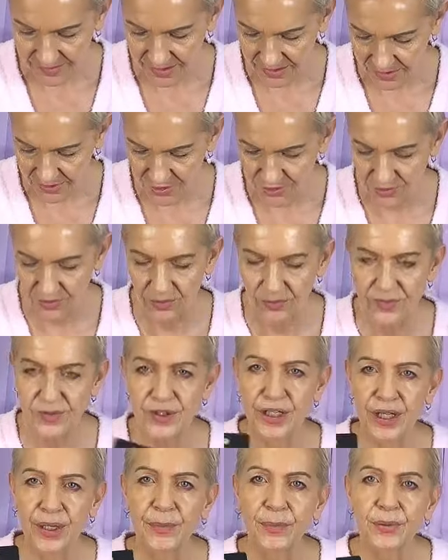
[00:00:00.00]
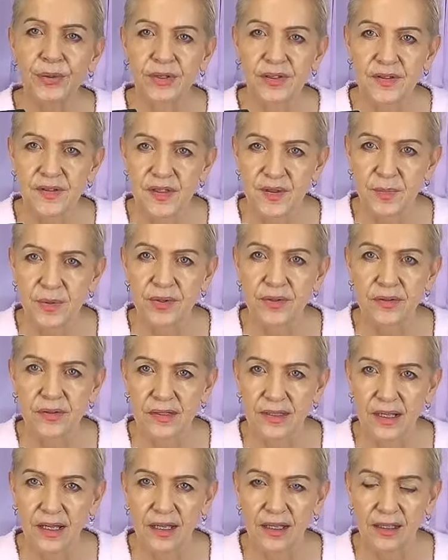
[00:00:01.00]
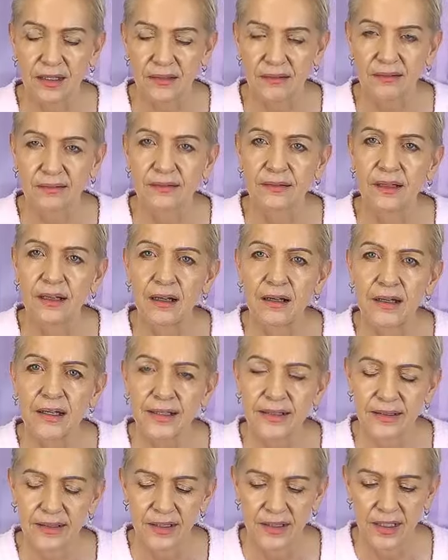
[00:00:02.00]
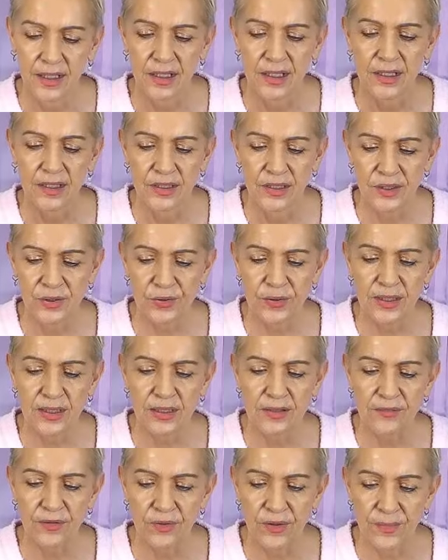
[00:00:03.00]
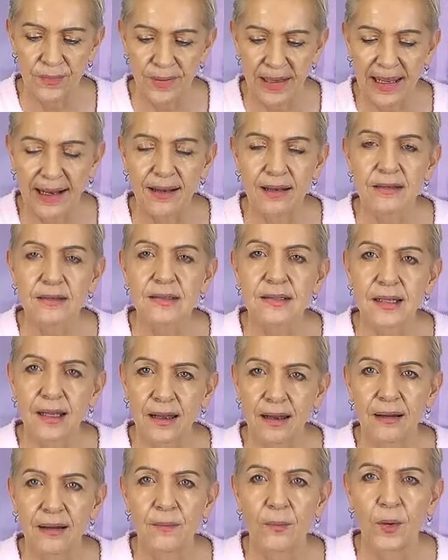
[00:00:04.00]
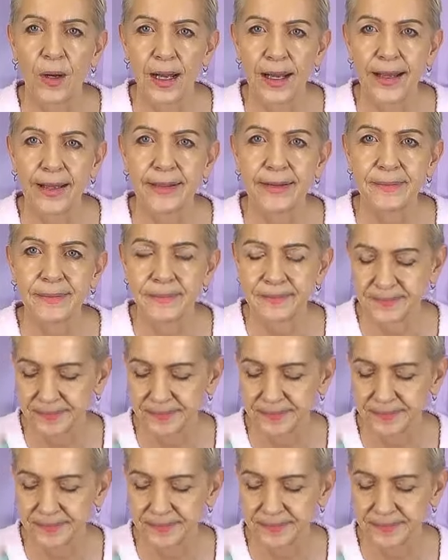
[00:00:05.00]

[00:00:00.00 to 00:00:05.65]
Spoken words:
And do it with temperance, Spirit's saying, right? Do it in a very balanced, calm way.